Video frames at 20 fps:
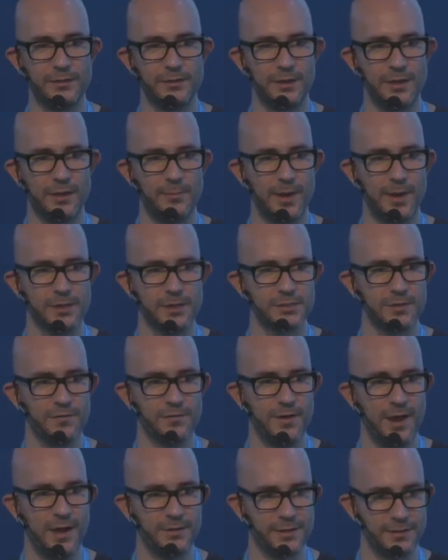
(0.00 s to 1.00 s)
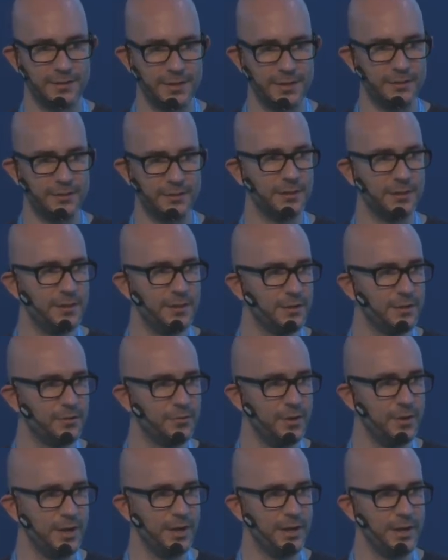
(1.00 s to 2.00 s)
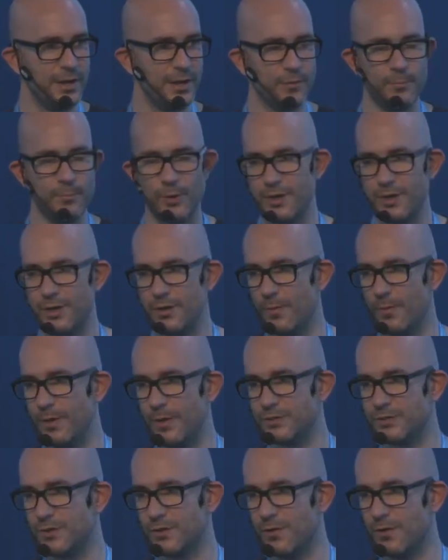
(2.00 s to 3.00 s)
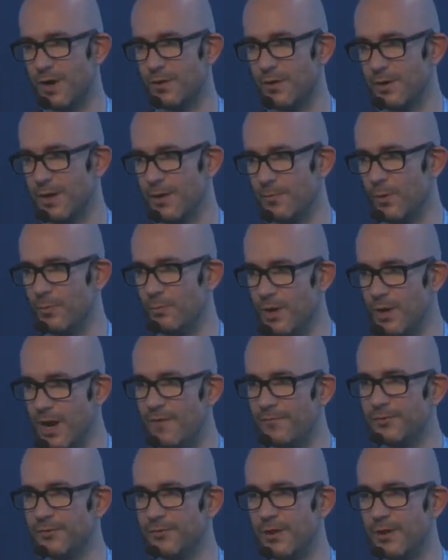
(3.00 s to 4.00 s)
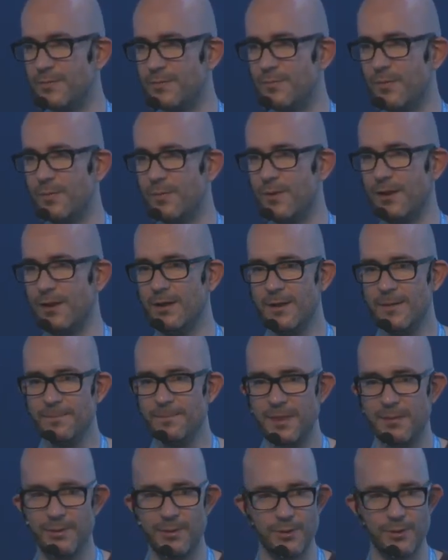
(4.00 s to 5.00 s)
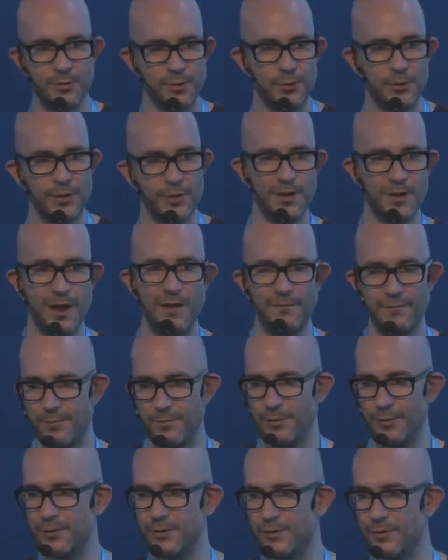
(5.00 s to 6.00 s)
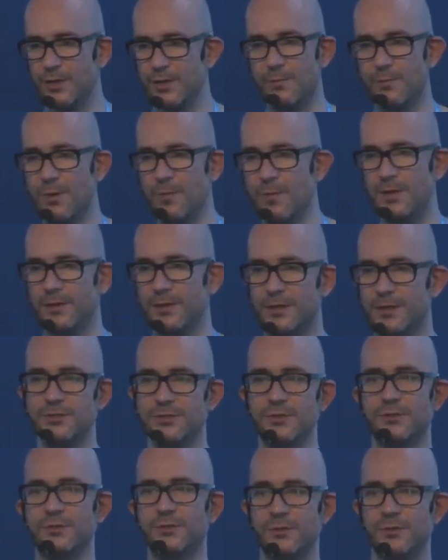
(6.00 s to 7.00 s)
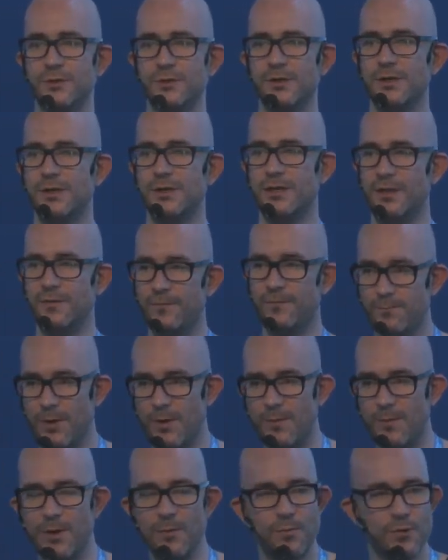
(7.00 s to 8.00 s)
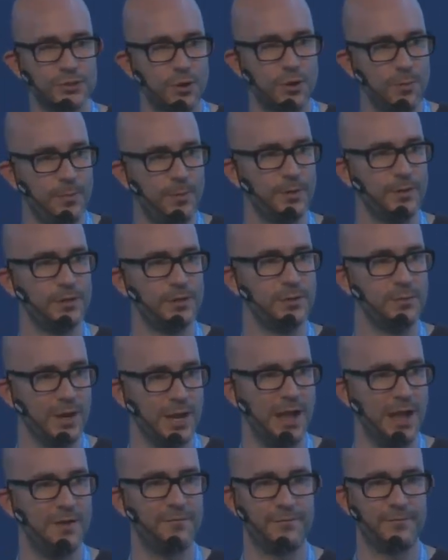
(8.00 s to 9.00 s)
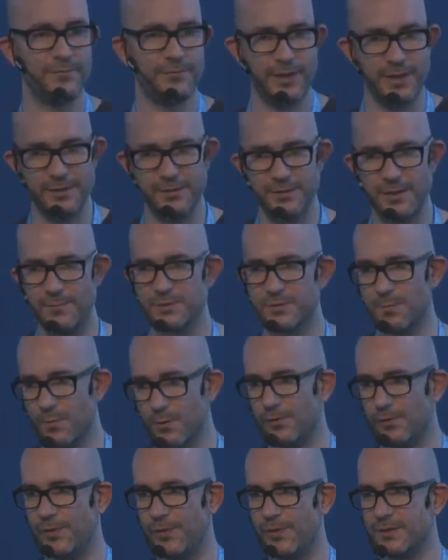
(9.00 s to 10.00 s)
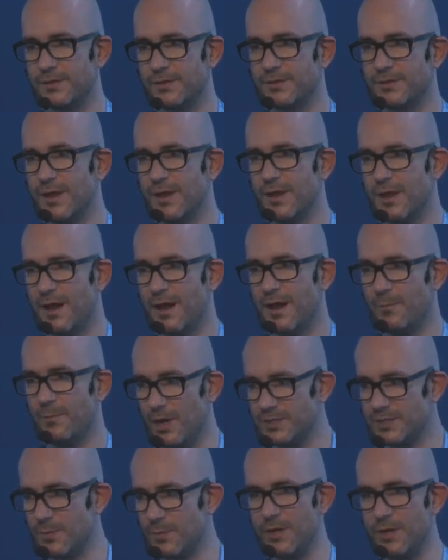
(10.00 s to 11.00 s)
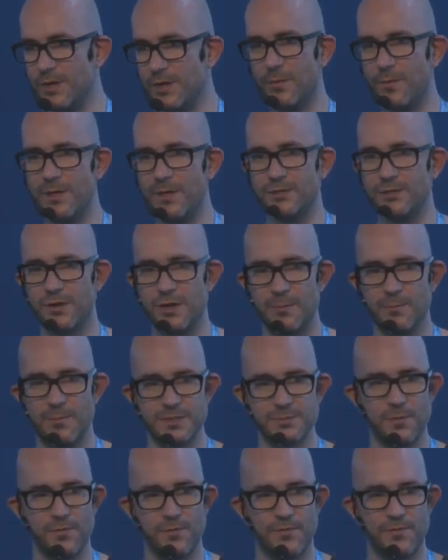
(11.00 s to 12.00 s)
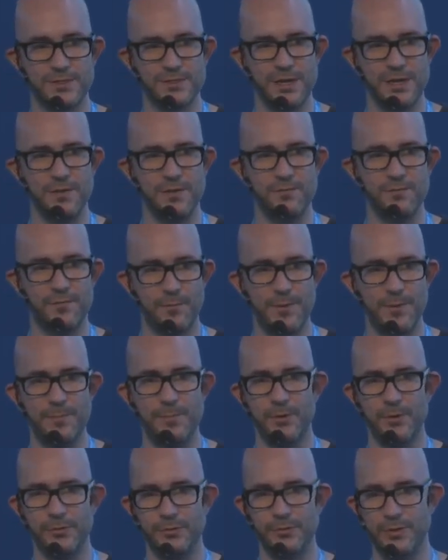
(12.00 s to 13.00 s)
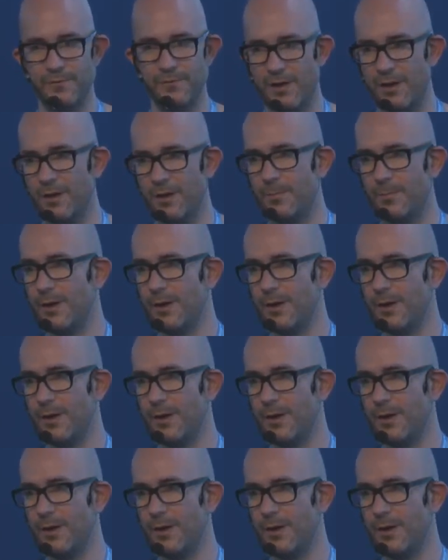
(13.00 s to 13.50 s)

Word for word: uh, Microsoft had and that created a lot more innovation around. And what we have today in mobile, even though you think you have everything you need on mobile, that's not true. If mobile was open, you will have 10 times more things and much more innovation and much more facility for people to develop,